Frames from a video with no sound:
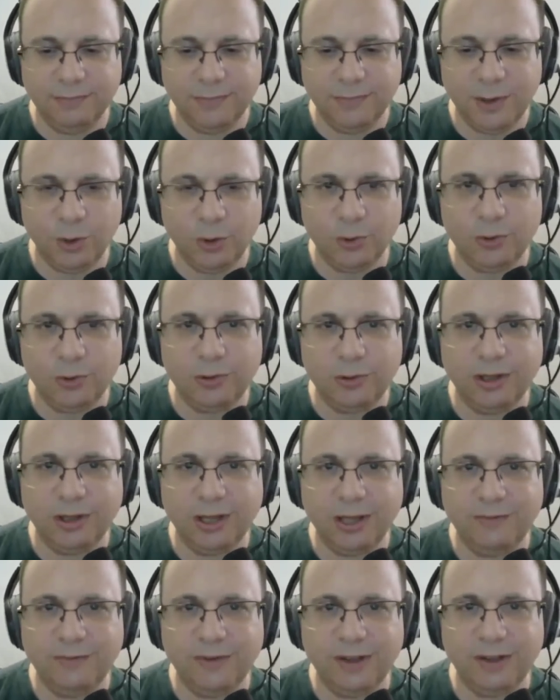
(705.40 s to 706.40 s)
your
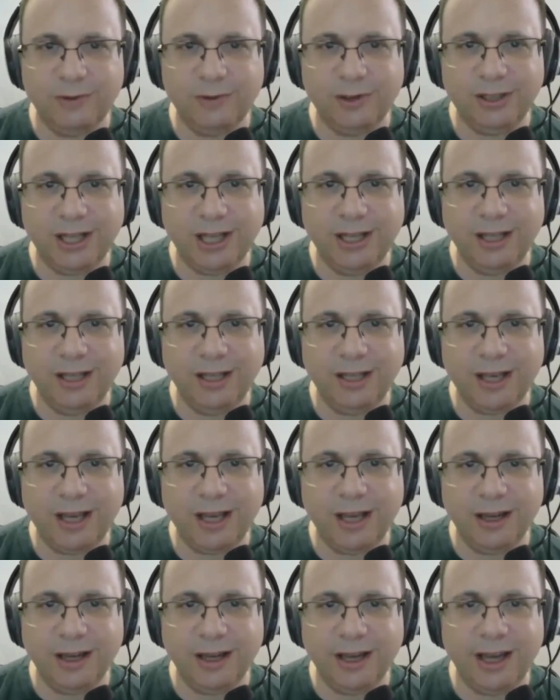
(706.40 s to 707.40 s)
favorite
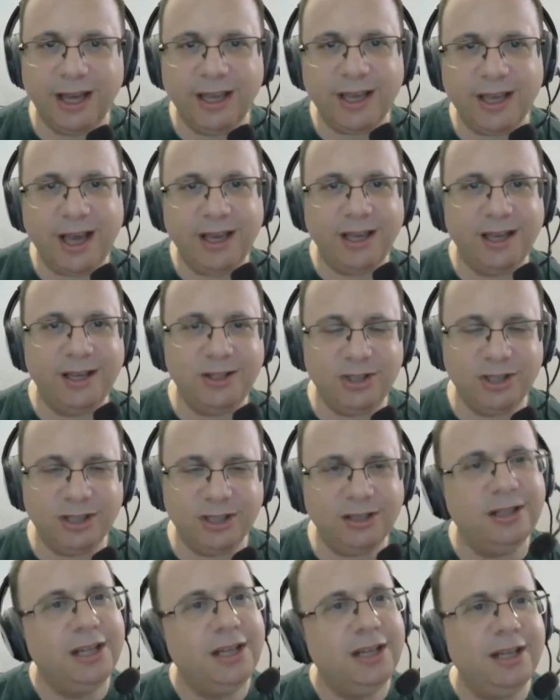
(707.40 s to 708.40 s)
AI
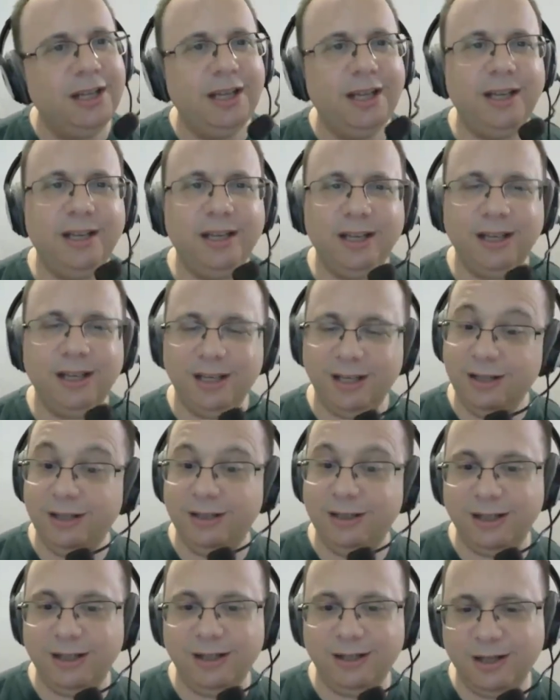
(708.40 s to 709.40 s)
engine, and
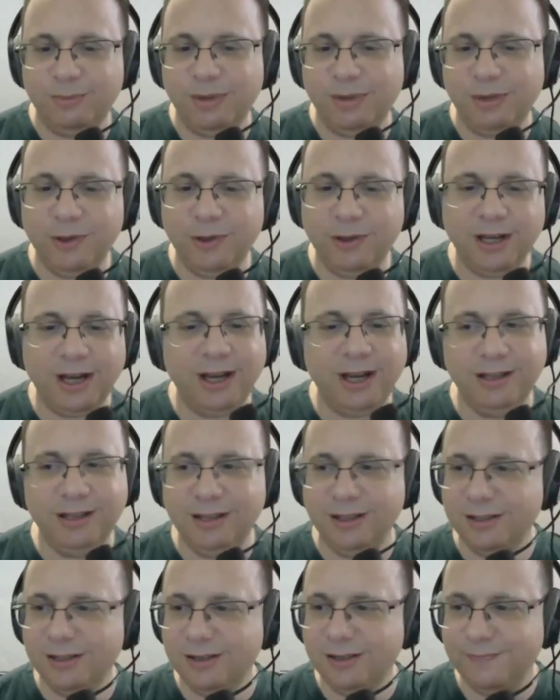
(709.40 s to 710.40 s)
it can come up with
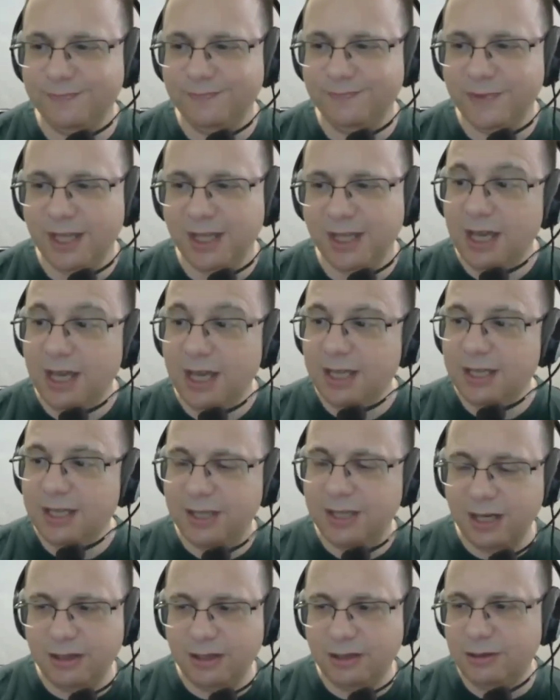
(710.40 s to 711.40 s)
ideas.
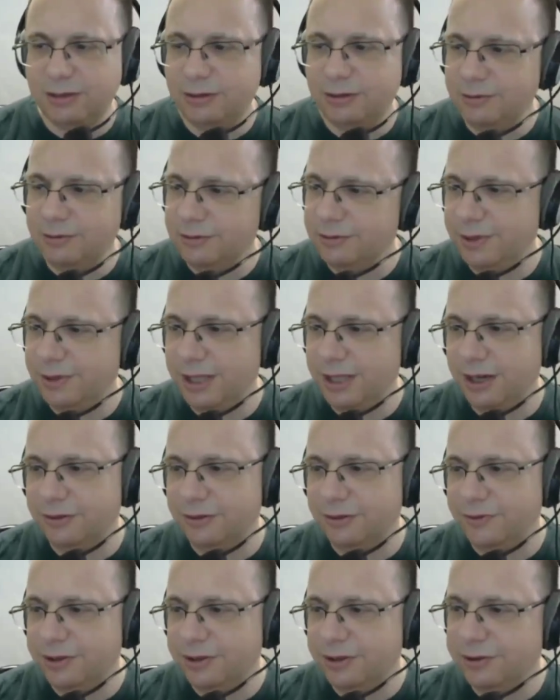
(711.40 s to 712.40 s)
So
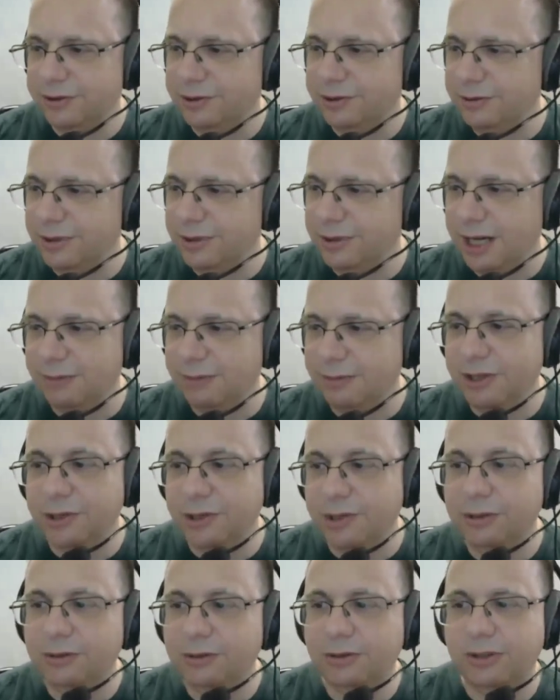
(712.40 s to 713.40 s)
without further ado, I'm
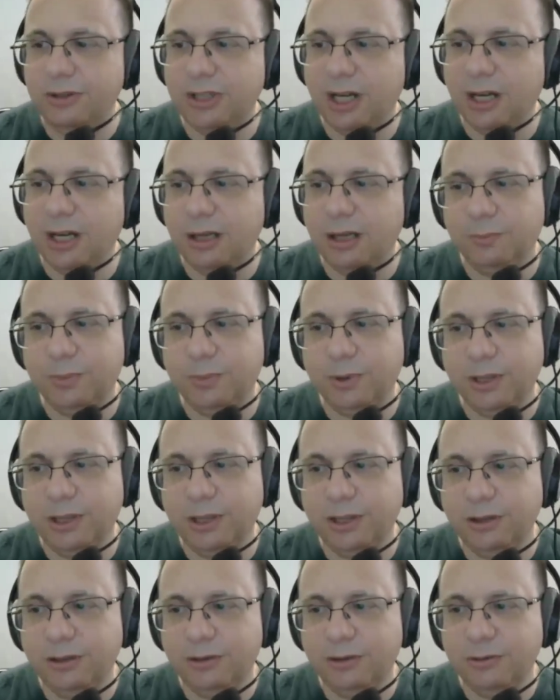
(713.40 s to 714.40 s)
going to jump
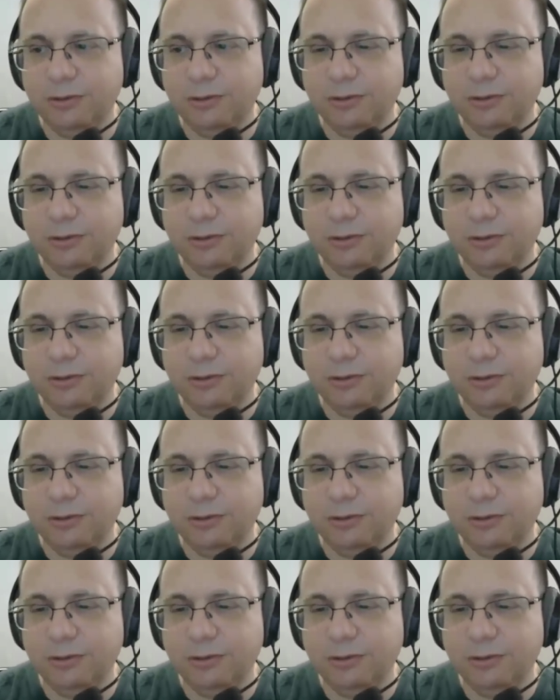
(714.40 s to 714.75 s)
into